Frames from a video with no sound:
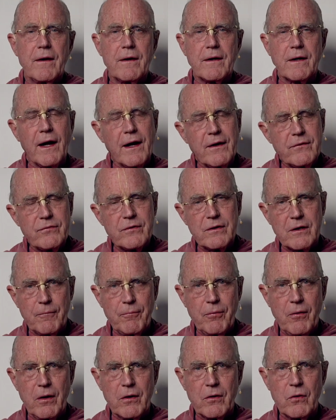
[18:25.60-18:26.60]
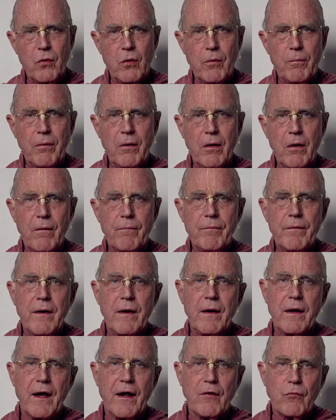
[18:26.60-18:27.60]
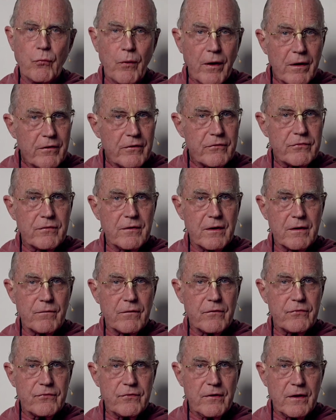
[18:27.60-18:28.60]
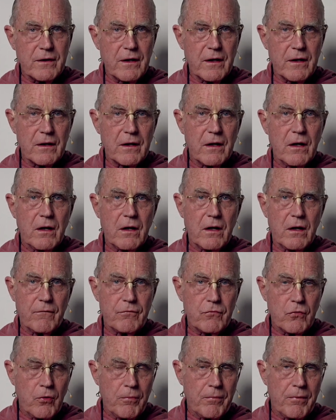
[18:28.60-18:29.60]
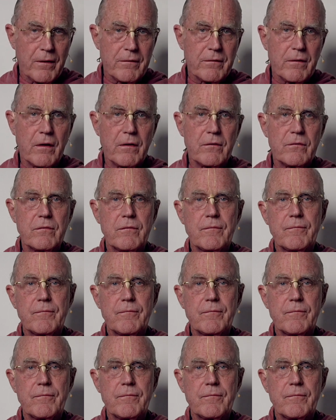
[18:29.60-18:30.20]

gazing upon Gopal and relishing the singing of Kumbhan.